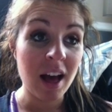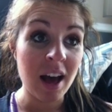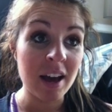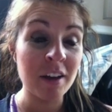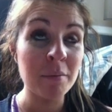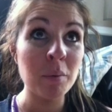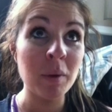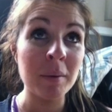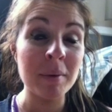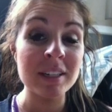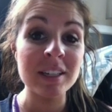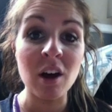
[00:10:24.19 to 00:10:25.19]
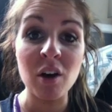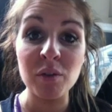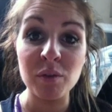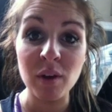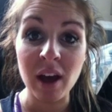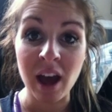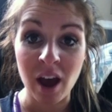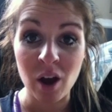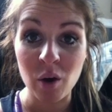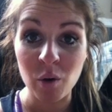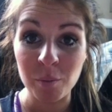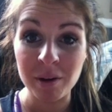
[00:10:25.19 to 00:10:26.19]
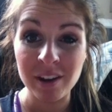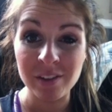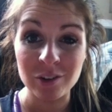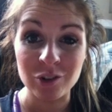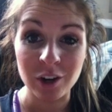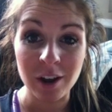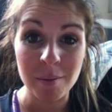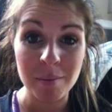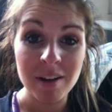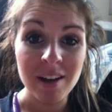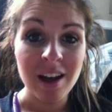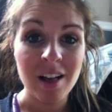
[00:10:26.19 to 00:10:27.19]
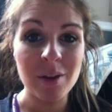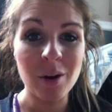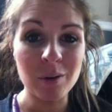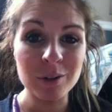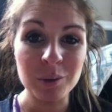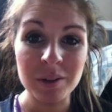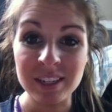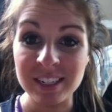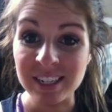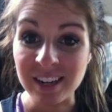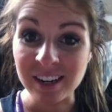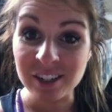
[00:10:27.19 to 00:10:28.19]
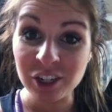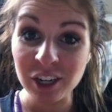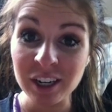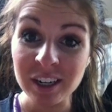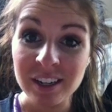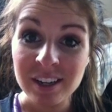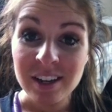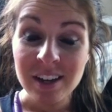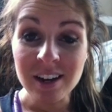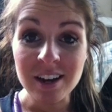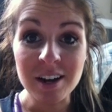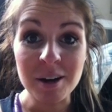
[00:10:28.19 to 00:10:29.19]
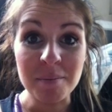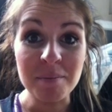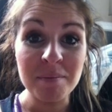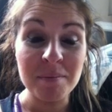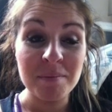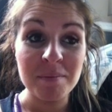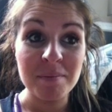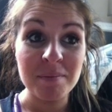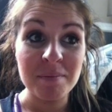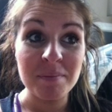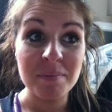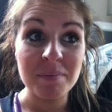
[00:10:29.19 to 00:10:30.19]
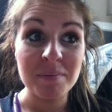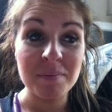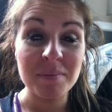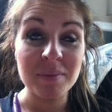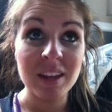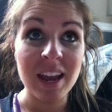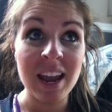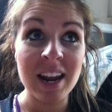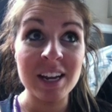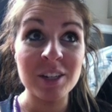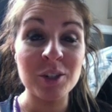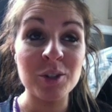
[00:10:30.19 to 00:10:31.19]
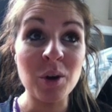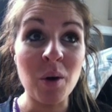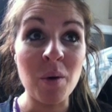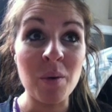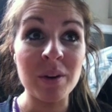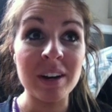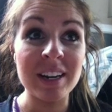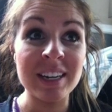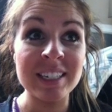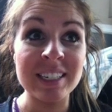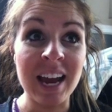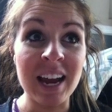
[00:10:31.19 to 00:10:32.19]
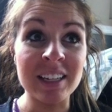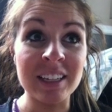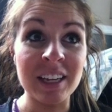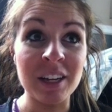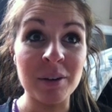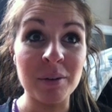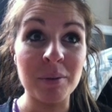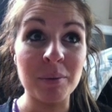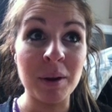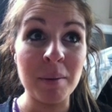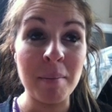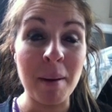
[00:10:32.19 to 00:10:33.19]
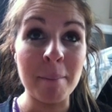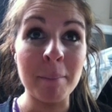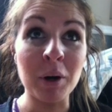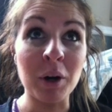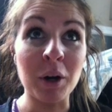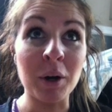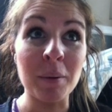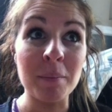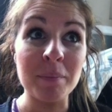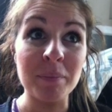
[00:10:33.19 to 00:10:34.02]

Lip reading: I have been weighing myself at home and at the gym and then also at the doctor. And I don't exactly remember